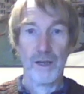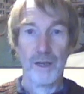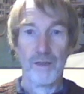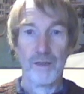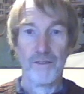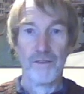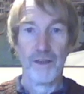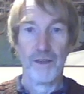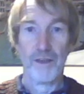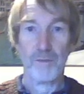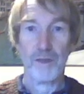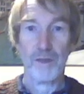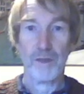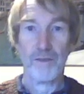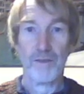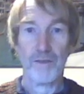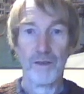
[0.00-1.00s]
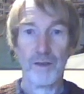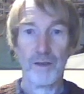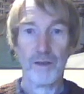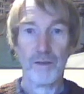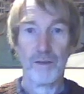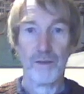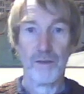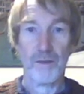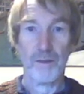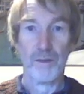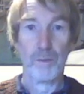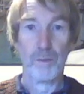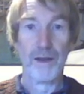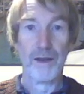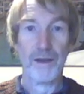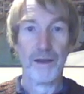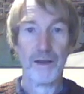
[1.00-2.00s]
10 metre, this is plan
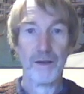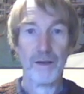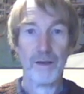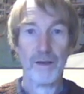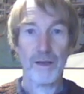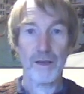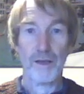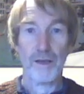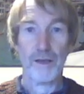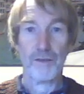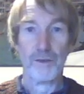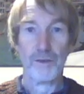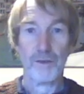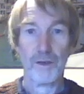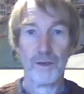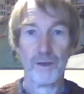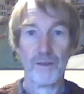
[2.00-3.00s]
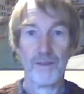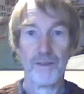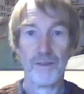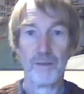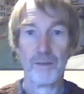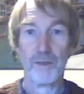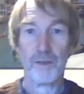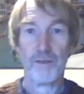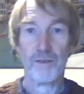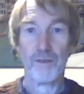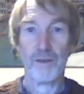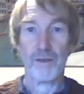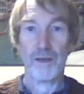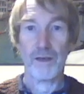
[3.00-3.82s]
area, if you had a 10 metre